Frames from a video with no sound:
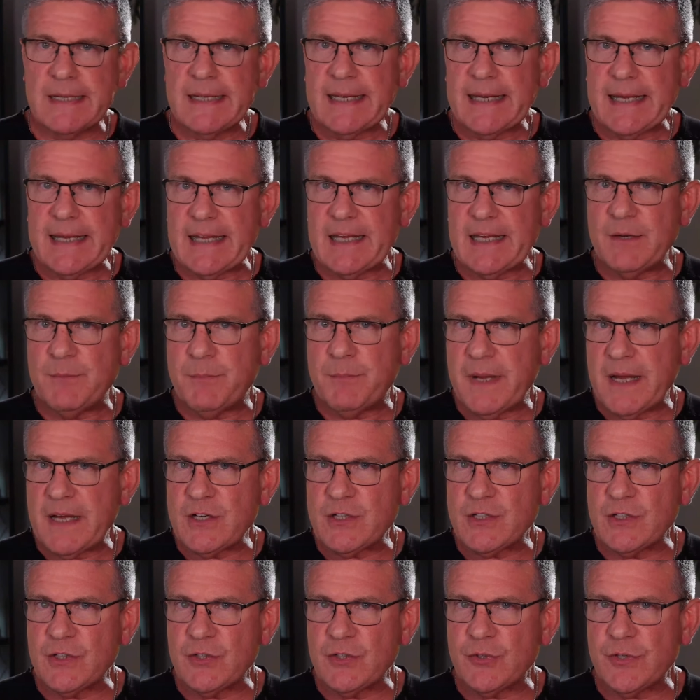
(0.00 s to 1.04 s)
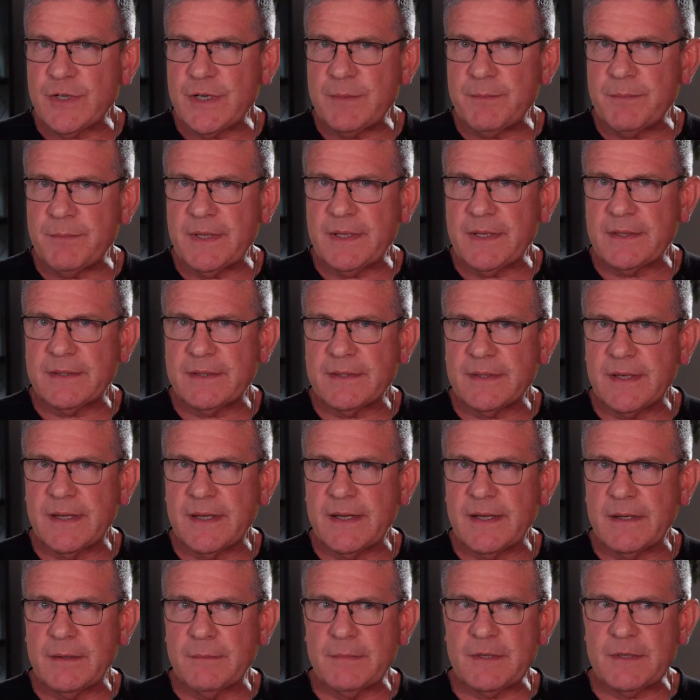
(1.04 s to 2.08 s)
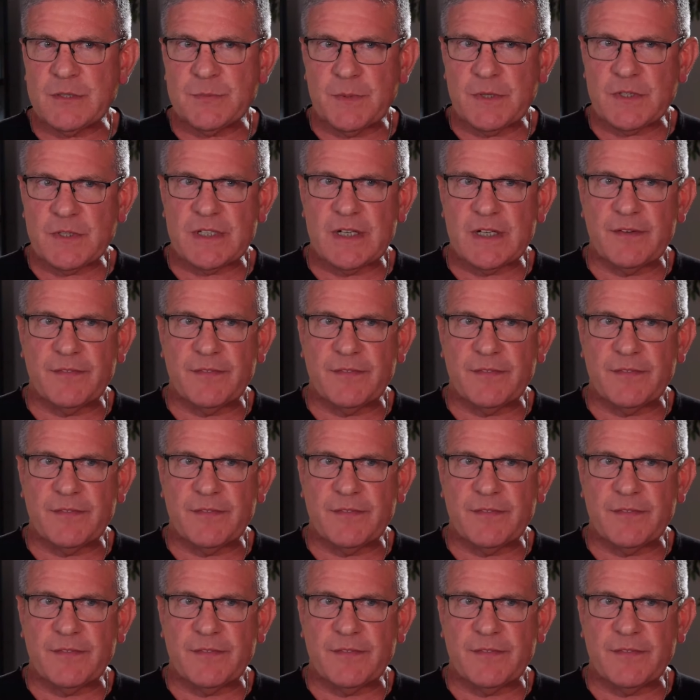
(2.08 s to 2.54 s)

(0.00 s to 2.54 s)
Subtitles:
inpatient treatment, especially